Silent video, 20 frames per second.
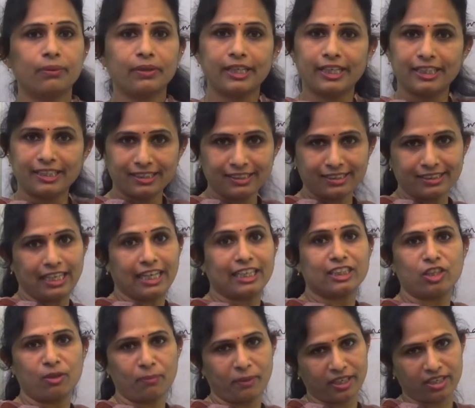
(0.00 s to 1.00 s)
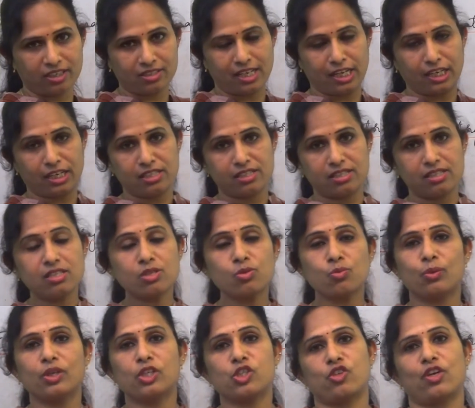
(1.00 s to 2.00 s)
it is exclamatory sentences,
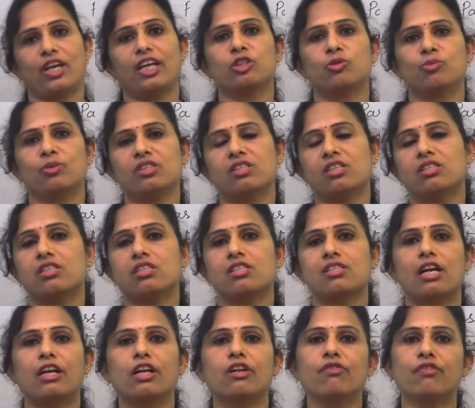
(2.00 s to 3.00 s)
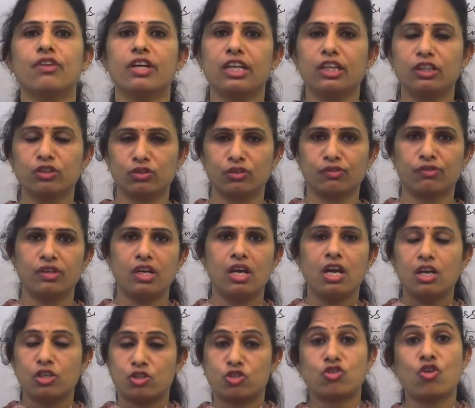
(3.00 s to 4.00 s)
which expresses the
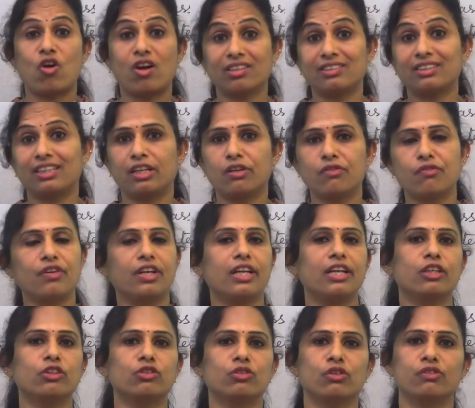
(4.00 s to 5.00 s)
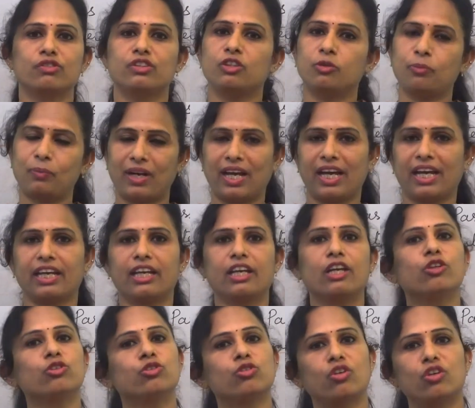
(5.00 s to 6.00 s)
strong sudden feelings of
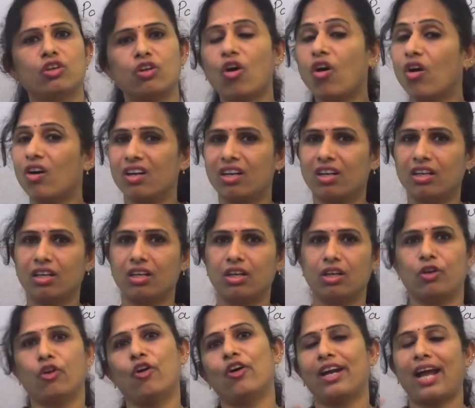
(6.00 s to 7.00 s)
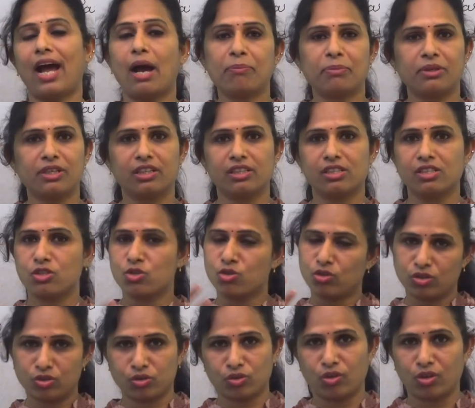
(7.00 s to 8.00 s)
surprise or horror or happiness
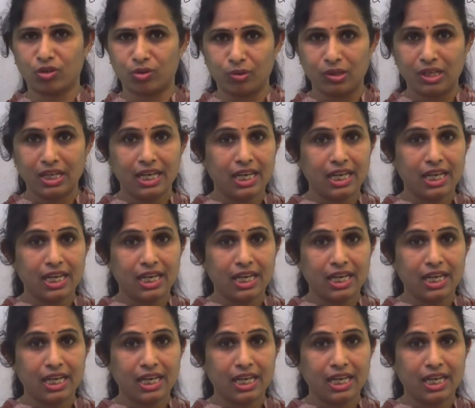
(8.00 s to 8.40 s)
or sorrow.